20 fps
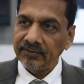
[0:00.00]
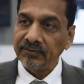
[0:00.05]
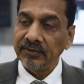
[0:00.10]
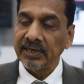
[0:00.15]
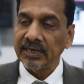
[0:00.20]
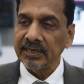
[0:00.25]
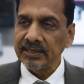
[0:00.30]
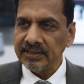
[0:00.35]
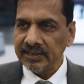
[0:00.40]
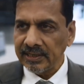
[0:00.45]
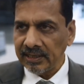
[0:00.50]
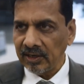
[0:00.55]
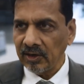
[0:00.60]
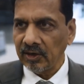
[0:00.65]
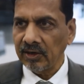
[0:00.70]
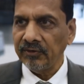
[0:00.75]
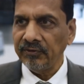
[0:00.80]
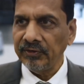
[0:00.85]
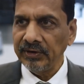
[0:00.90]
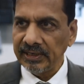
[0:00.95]
we can see a
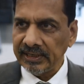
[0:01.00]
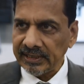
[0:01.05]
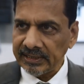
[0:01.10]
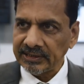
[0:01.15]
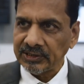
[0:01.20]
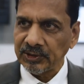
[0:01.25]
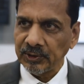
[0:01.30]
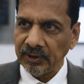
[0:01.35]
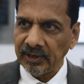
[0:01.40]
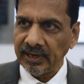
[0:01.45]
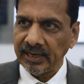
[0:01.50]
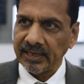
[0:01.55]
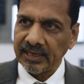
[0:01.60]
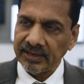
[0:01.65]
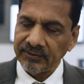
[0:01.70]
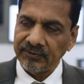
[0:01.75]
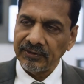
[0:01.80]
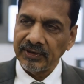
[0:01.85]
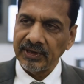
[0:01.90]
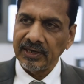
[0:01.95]
lot of interest,
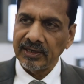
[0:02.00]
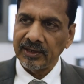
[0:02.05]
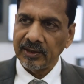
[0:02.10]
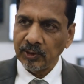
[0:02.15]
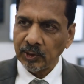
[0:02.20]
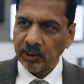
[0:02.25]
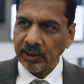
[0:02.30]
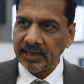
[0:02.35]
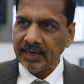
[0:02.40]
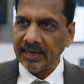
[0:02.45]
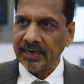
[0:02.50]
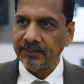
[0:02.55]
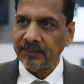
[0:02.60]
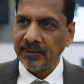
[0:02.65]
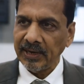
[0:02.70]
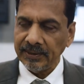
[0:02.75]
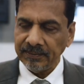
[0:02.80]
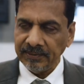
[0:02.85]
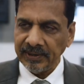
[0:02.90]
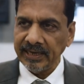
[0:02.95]
if we look at our
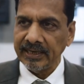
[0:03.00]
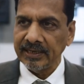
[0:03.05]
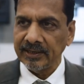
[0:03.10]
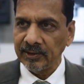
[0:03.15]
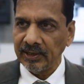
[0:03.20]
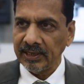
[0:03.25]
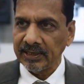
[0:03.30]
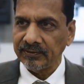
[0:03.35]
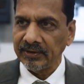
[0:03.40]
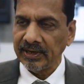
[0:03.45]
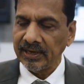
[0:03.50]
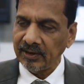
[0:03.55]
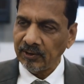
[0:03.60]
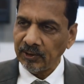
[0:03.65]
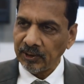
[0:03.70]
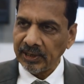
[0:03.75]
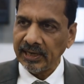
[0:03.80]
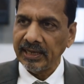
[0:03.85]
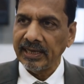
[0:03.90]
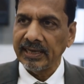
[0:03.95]
pipeline, we are
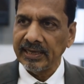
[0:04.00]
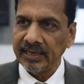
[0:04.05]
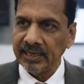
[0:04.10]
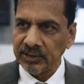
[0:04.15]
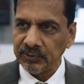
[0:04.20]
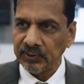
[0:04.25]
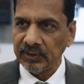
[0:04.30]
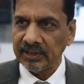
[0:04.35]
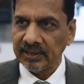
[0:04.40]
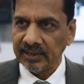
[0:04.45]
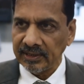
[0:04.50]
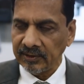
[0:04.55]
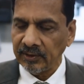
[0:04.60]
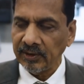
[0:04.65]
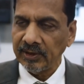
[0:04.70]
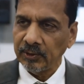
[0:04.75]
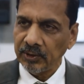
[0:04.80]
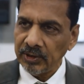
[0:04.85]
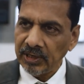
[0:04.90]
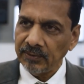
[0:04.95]
already engaged with, a
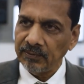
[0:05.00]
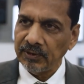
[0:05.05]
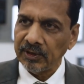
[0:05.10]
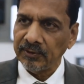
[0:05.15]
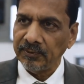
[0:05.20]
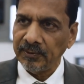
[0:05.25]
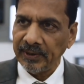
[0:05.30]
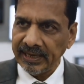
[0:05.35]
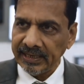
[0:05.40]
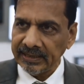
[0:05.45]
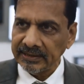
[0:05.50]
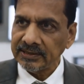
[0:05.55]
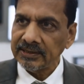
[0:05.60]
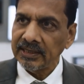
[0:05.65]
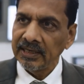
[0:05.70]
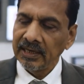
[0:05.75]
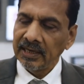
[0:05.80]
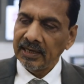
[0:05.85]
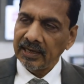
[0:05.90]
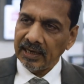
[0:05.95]
good number of players,
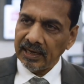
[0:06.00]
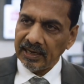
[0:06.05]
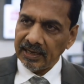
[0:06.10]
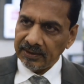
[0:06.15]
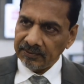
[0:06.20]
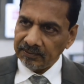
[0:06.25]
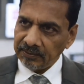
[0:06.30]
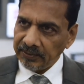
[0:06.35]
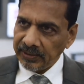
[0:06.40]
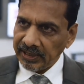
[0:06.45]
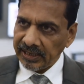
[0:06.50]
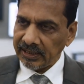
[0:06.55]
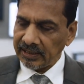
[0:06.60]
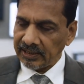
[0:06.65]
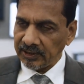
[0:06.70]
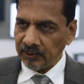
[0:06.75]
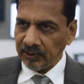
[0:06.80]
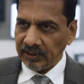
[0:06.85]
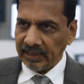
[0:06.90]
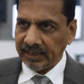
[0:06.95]
be it,
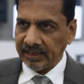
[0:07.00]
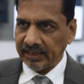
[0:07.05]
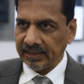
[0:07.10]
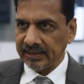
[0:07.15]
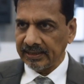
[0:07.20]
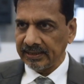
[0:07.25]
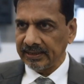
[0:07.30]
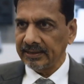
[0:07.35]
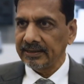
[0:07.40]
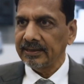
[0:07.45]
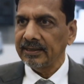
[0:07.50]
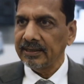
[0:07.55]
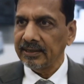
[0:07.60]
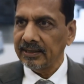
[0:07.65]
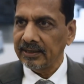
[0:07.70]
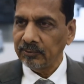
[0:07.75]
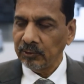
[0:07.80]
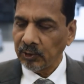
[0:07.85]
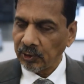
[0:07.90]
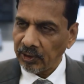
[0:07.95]

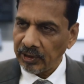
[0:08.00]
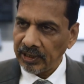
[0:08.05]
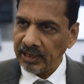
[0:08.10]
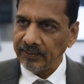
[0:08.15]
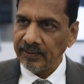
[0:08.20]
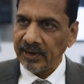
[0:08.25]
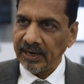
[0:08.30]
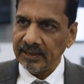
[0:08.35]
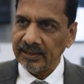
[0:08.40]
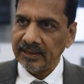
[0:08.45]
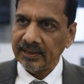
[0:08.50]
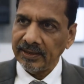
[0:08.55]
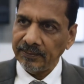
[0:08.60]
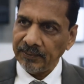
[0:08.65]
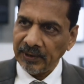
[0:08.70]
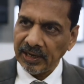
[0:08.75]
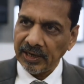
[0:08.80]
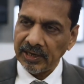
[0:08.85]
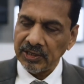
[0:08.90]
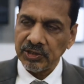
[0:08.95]
book on demand
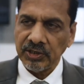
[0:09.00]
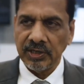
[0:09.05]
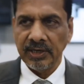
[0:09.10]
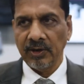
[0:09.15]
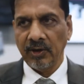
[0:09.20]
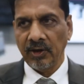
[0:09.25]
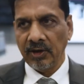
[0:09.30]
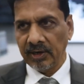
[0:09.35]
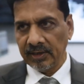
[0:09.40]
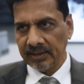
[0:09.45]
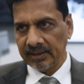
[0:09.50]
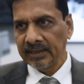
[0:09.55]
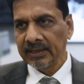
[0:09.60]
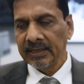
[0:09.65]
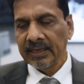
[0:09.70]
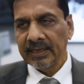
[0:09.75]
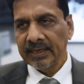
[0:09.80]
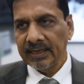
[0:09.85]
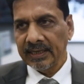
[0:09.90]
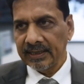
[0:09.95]
application or
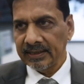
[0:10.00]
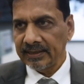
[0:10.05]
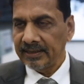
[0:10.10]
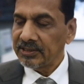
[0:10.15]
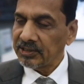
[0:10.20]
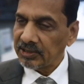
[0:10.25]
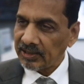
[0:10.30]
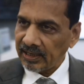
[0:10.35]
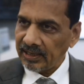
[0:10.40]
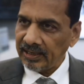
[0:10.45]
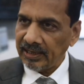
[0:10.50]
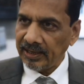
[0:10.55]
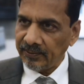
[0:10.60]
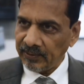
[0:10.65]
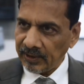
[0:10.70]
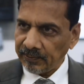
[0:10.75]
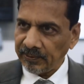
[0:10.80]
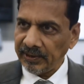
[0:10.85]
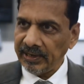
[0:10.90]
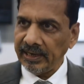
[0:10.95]
digital
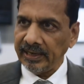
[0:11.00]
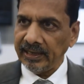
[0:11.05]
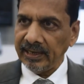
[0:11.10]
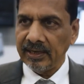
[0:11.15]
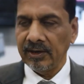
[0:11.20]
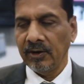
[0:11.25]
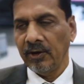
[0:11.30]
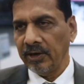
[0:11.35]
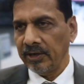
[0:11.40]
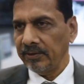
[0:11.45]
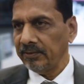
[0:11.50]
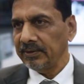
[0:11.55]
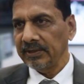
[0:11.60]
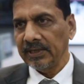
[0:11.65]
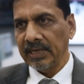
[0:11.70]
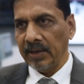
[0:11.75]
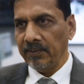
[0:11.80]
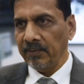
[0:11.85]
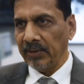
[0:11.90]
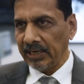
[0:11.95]
label printing or
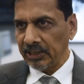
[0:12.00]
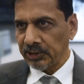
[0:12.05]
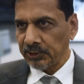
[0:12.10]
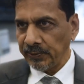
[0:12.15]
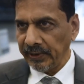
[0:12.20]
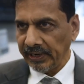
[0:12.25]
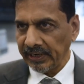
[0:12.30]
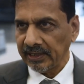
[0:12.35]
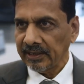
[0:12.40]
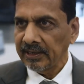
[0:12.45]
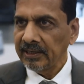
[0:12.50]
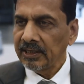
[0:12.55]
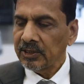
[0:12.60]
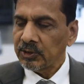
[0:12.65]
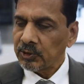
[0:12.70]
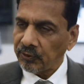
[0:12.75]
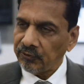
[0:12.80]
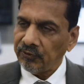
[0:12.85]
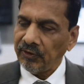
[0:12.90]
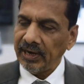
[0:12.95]
embellishment.
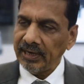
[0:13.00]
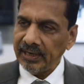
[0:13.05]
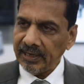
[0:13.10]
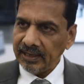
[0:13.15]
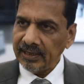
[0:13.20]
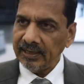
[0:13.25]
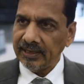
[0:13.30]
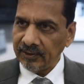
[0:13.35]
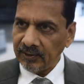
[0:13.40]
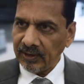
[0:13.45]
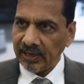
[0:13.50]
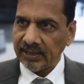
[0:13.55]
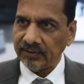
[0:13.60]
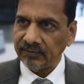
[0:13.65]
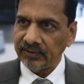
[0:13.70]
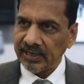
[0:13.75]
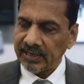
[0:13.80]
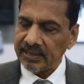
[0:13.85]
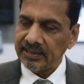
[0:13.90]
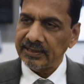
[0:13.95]
So finally,
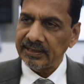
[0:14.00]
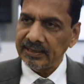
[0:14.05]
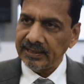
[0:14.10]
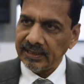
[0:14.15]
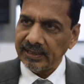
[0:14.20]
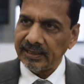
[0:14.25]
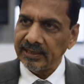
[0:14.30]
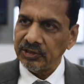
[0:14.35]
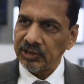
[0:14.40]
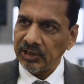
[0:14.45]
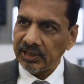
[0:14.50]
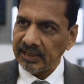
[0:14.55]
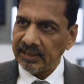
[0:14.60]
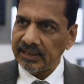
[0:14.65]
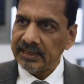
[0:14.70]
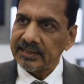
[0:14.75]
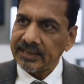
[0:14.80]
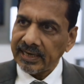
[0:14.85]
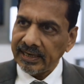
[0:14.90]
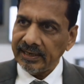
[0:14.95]
we can see that inkjet
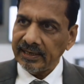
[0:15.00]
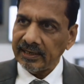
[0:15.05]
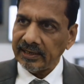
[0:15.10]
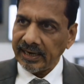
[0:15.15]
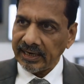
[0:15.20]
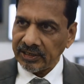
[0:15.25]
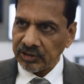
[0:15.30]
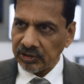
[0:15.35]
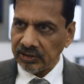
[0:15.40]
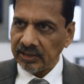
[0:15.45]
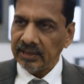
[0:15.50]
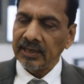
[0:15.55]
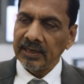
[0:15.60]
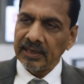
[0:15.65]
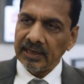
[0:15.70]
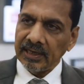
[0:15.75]
is getting traction.